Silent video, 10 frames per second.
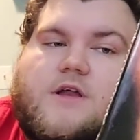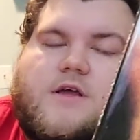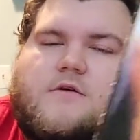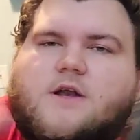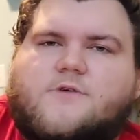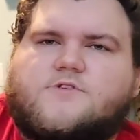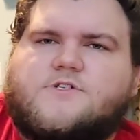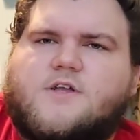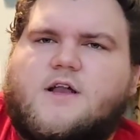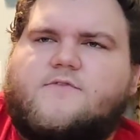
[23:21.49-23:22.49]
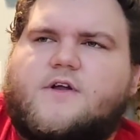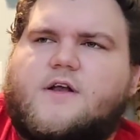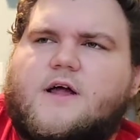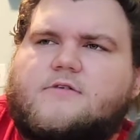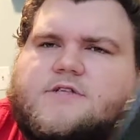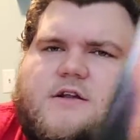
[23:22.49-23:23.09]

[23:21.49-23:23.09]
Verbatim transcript: in it, and it was not even announced.